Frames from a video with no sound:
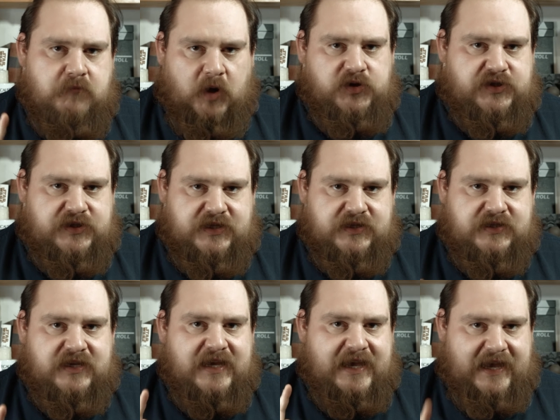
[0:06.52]

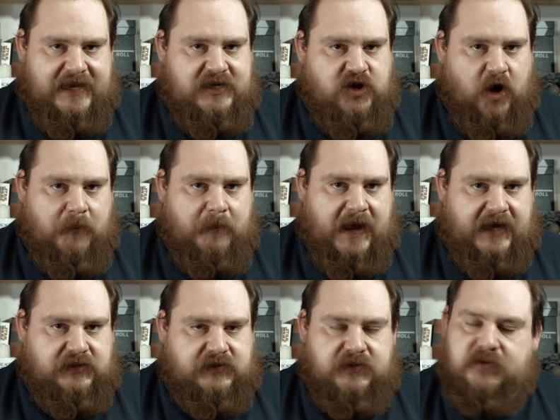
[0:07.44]
monsters in
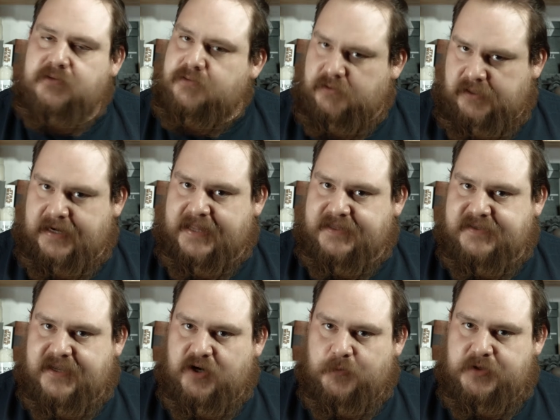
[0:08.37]
combat. Let's
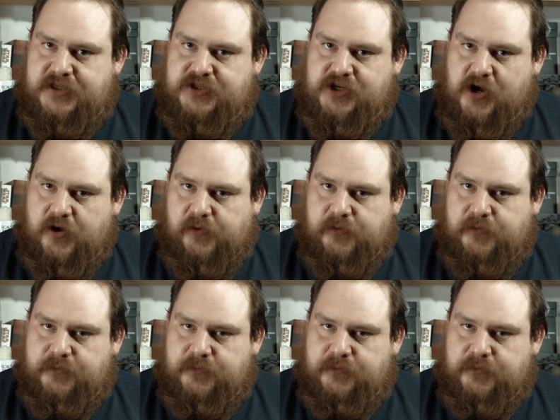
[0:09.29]
get on with the show.